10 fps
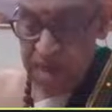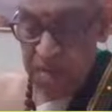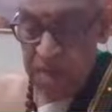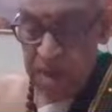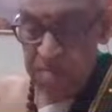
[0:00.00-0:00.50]

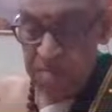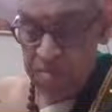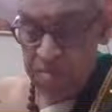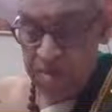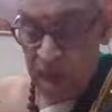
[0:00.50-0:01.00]

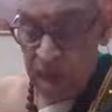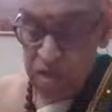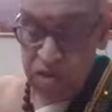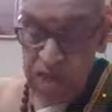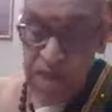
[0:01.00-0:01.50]
Kamalam
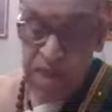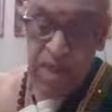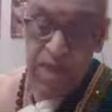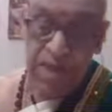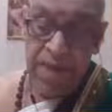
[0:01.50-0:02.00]

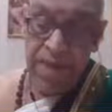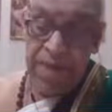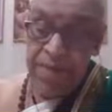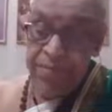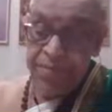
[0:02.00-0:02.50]

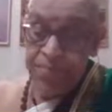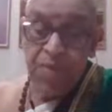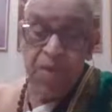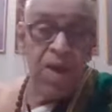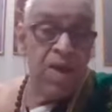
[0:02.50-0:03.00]
Charucharite.
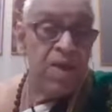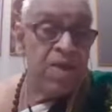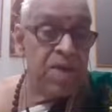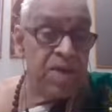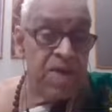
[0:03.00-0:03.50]

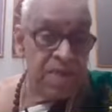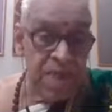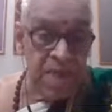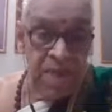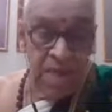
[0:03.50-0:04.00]
He
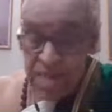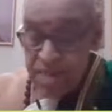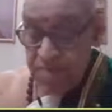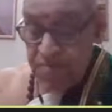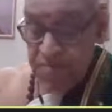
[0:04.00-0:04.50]
says,
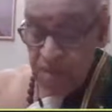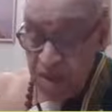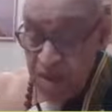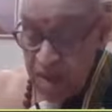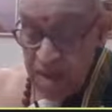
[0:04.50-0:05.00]

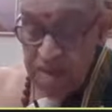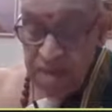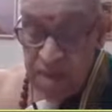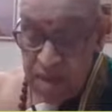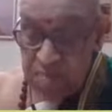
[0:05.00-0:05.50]

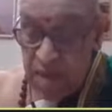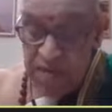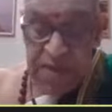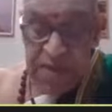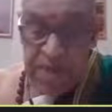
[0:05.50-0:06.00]
the
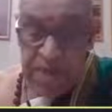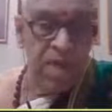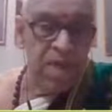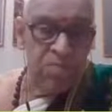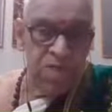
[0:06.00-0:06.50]
Bhavana
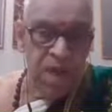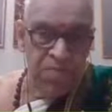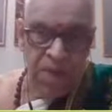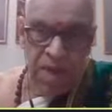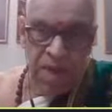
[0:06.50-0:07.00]
Kalahamsa,
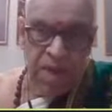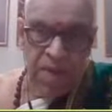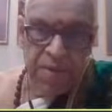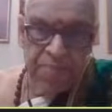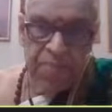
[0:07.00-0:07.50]

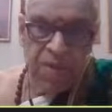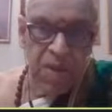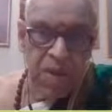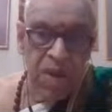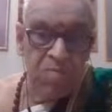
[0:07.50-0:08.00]
the
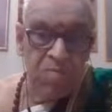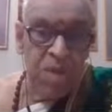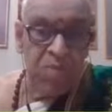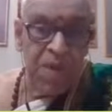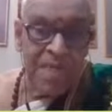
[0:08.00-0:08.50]
Hamsa
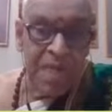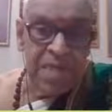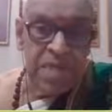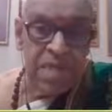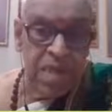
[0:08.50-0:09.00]

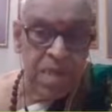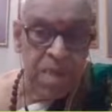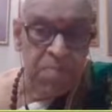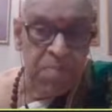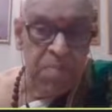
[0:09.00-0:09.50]
Pakshis in
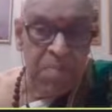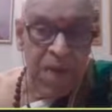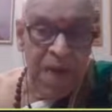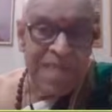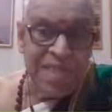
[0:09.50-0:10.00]
the
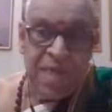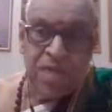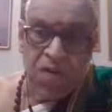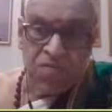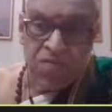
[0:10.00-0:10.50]

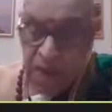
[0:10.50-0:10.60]
mansion of